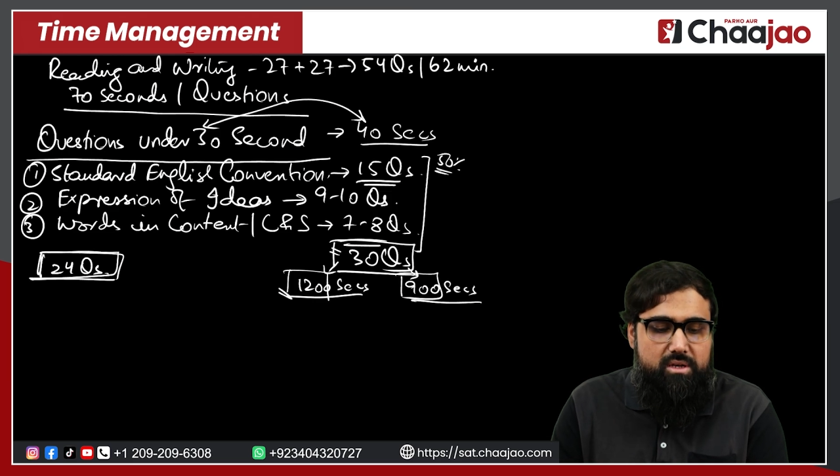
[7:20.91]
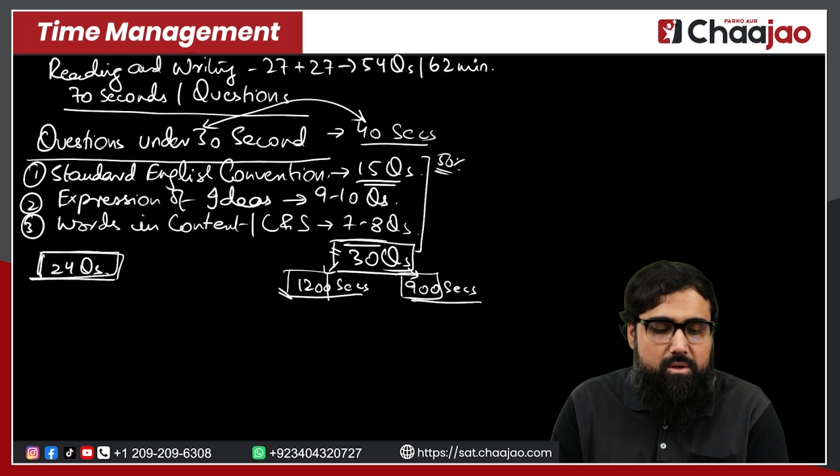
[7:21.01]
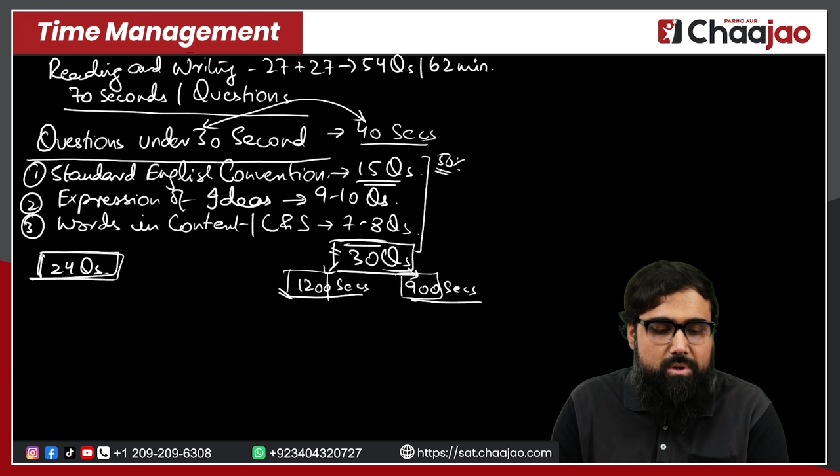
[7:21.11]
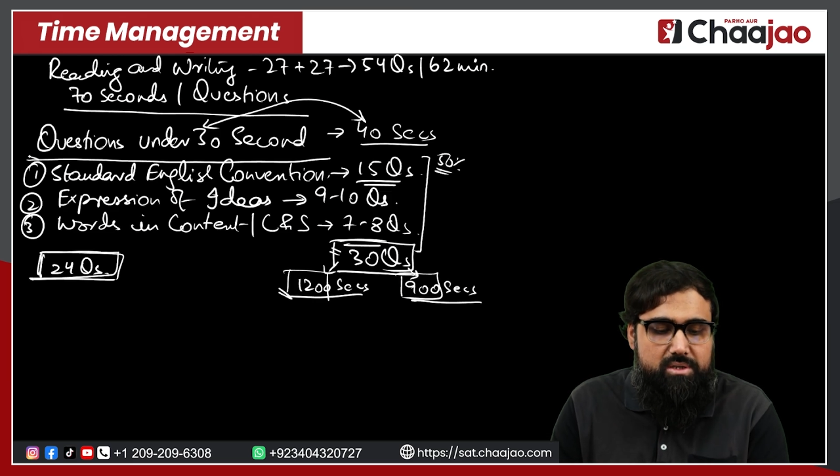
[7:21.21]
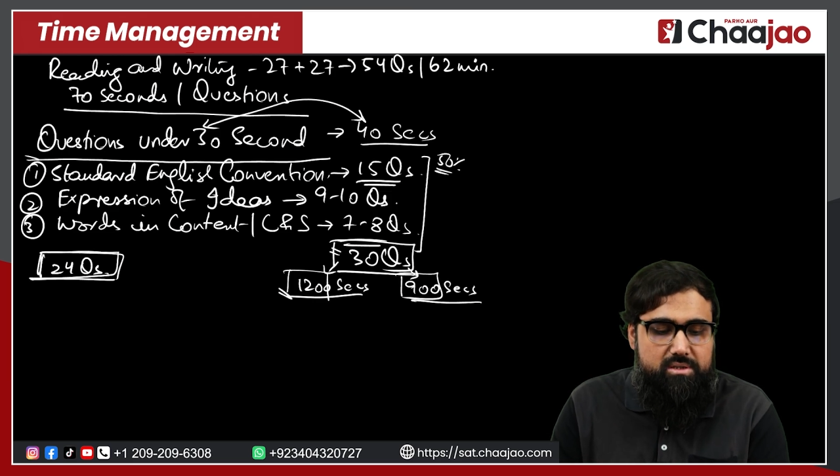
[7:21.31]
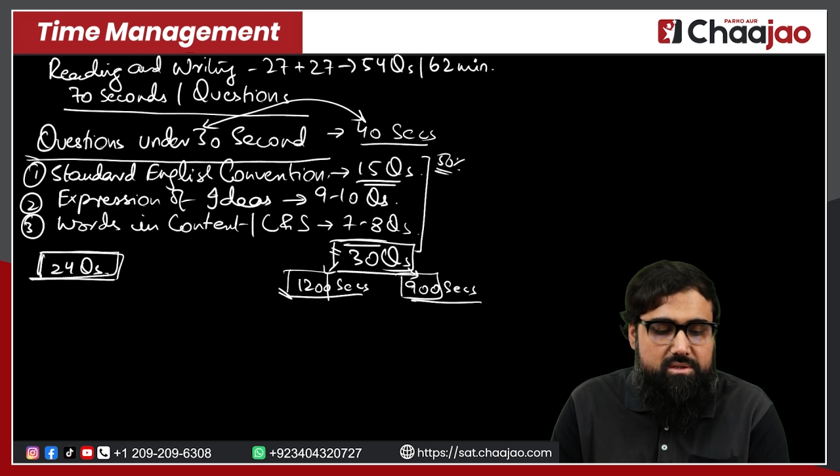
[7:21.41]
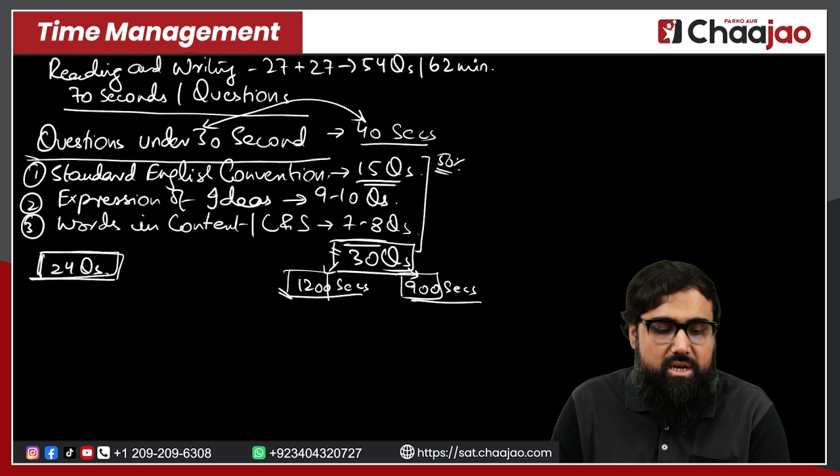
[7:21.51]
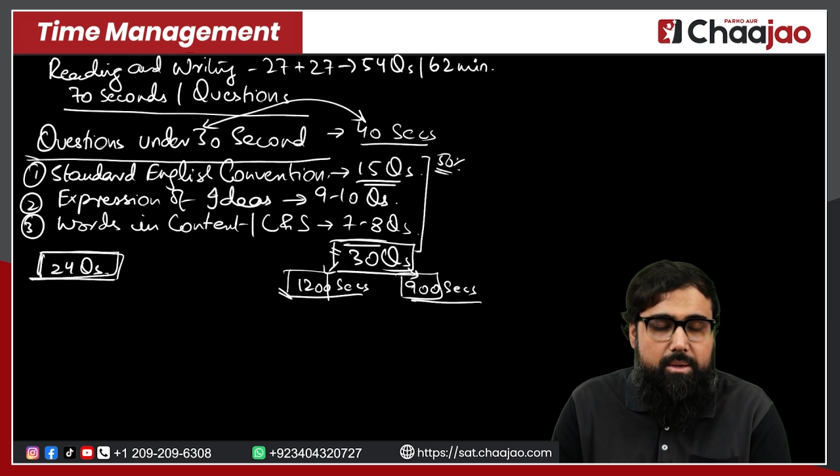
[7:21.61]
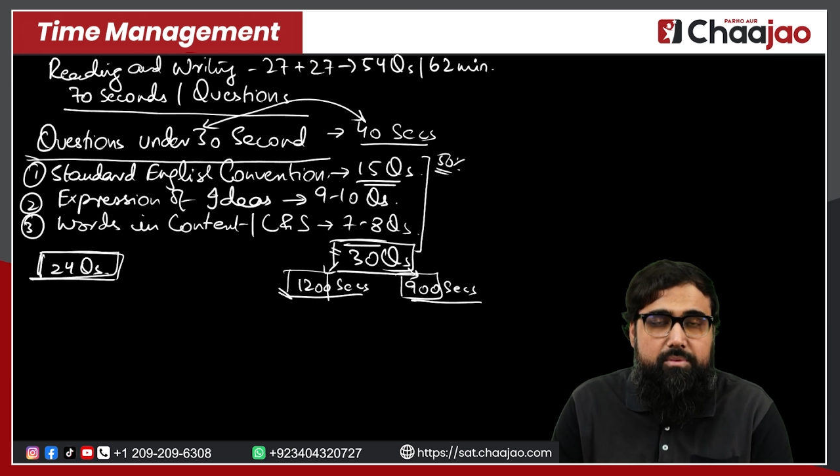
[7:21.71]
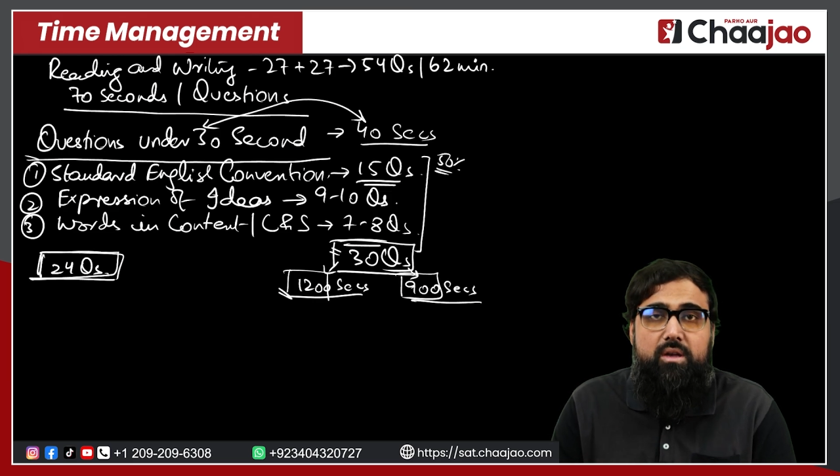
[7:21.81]
question
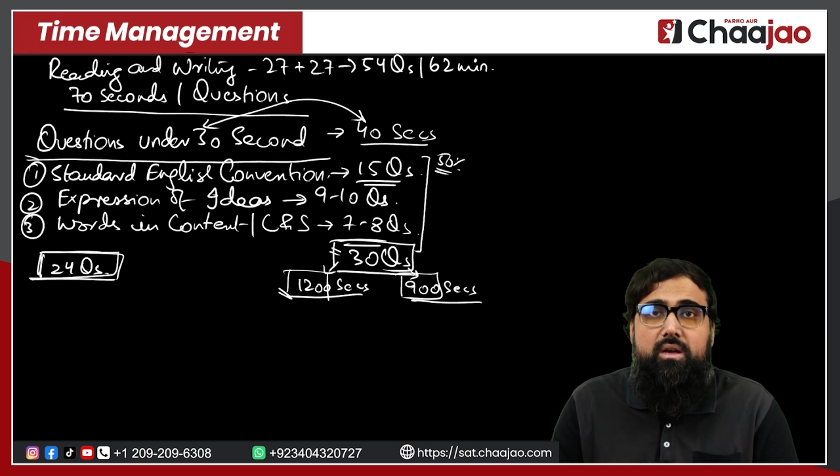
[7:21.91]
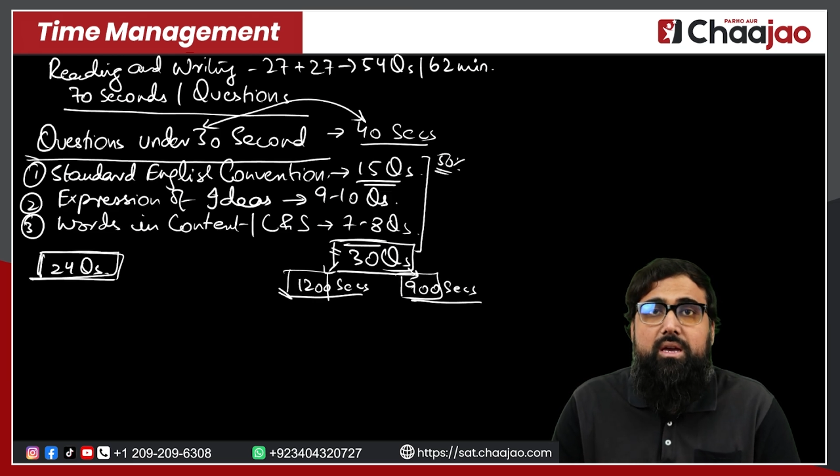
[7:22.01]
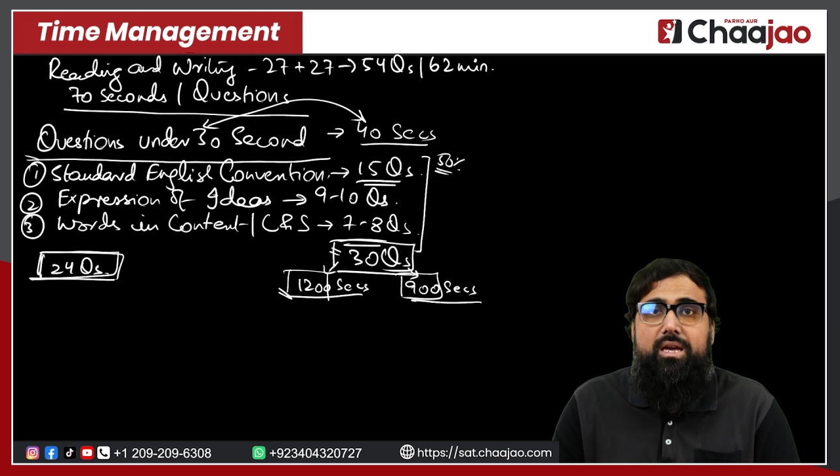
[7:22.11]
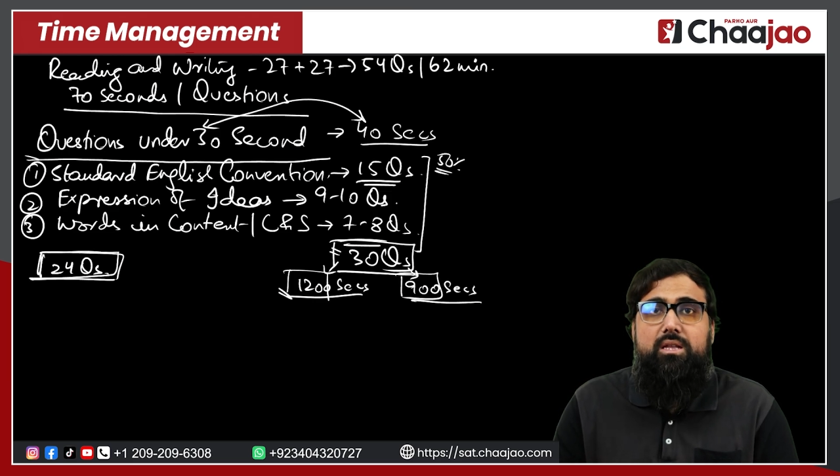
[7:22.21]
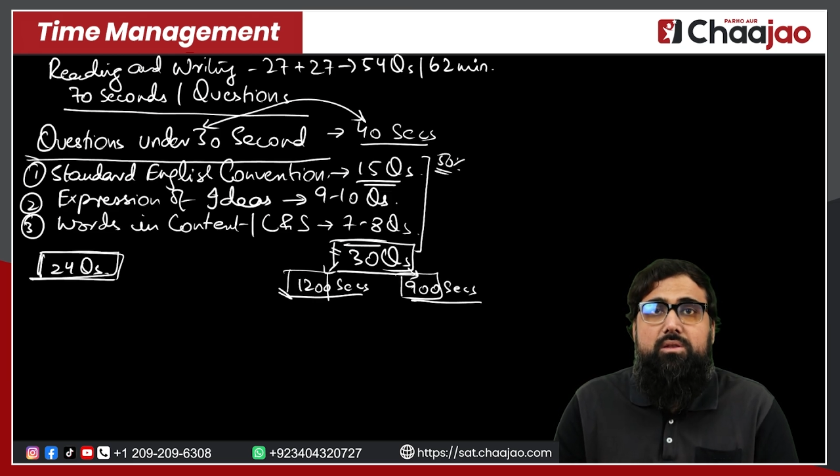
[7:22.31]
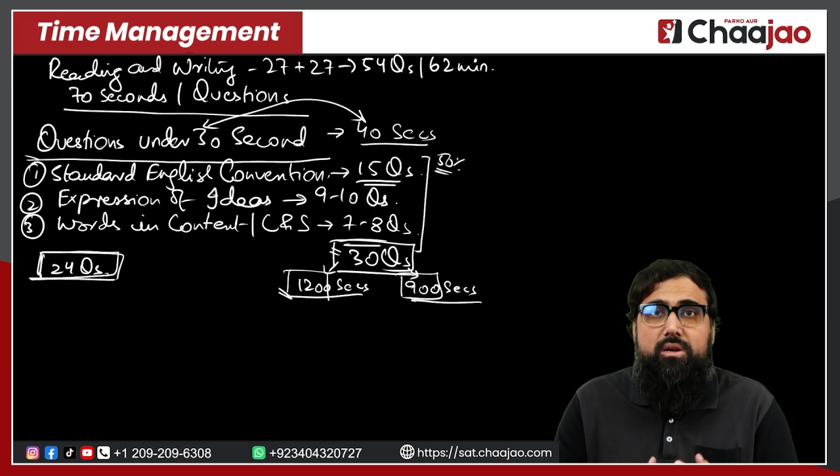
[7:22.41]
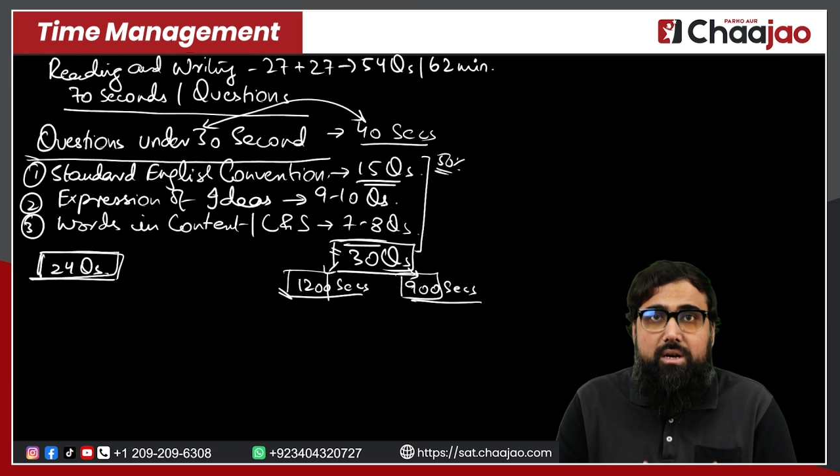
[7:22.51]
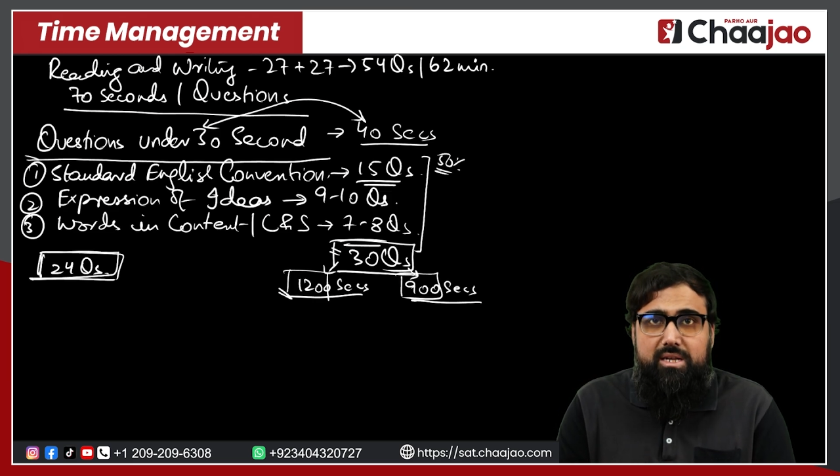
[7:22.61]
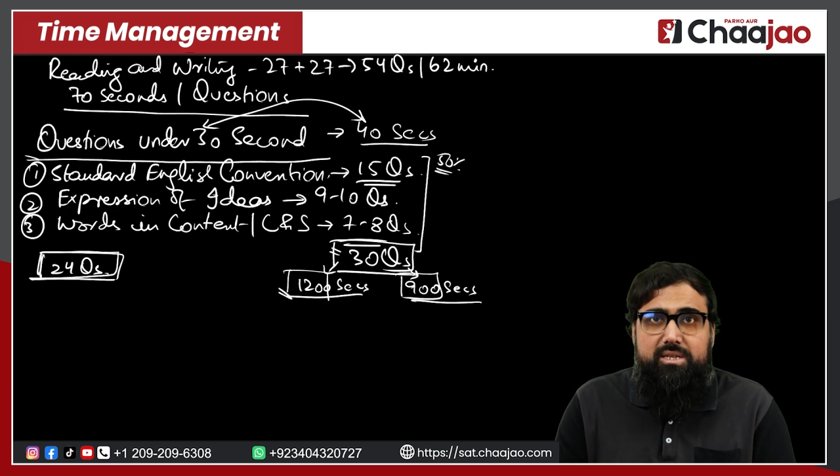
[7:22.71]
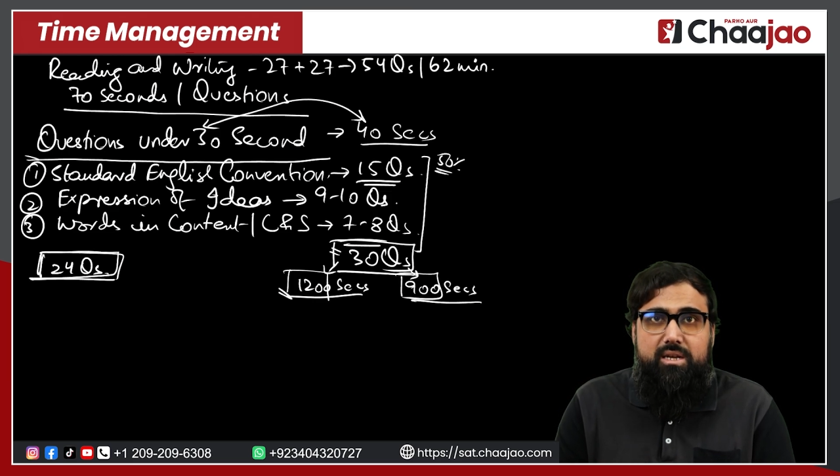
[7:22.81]
types in
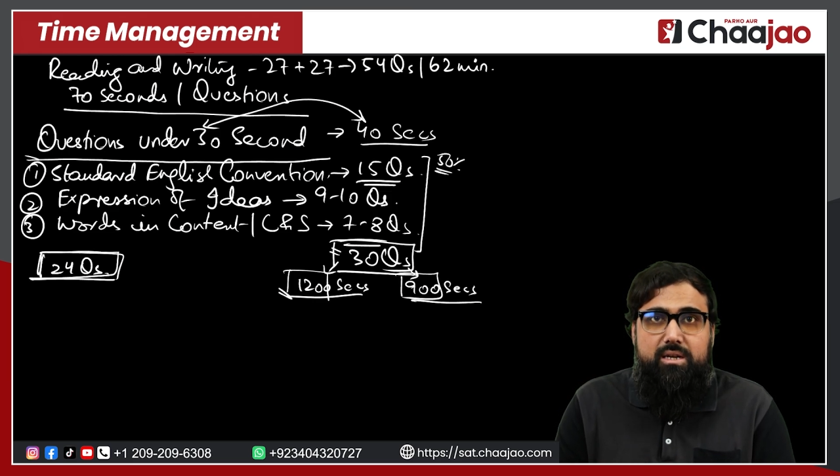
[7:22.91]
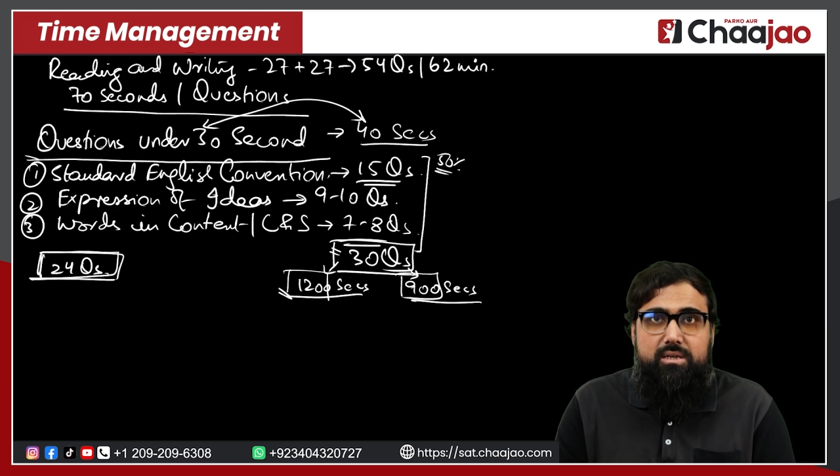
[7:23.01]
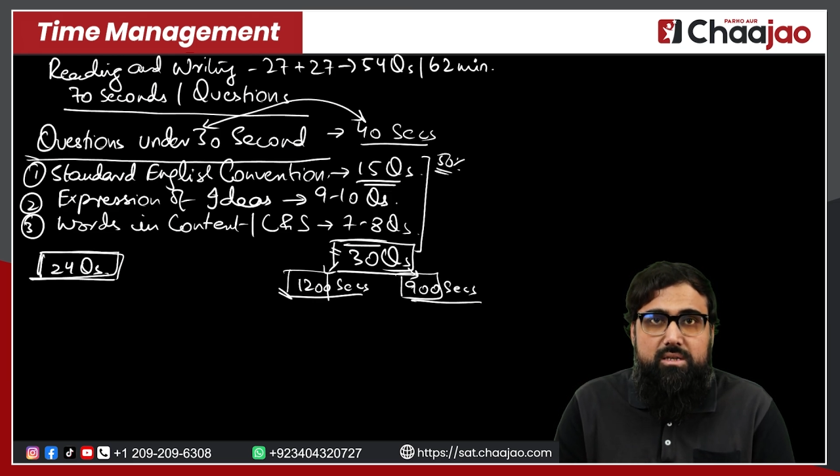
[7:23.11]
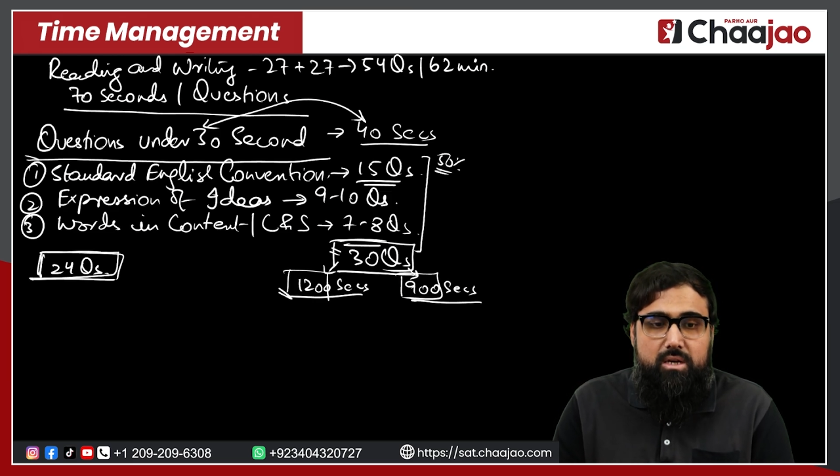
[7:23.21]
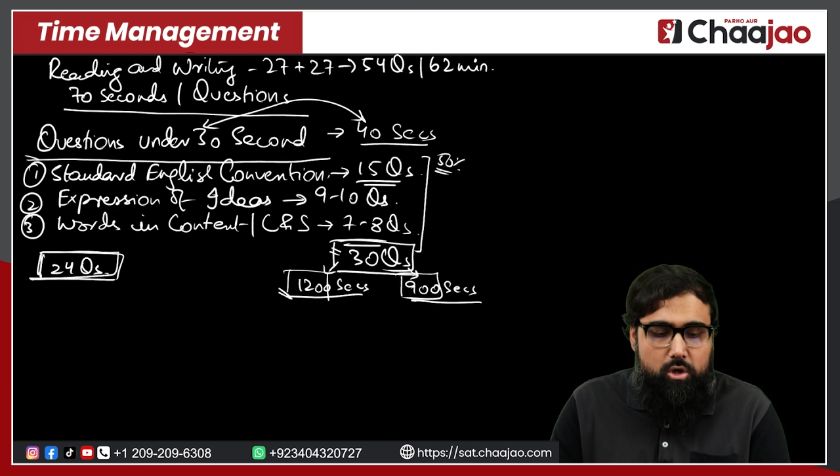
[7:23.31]
30 seconds,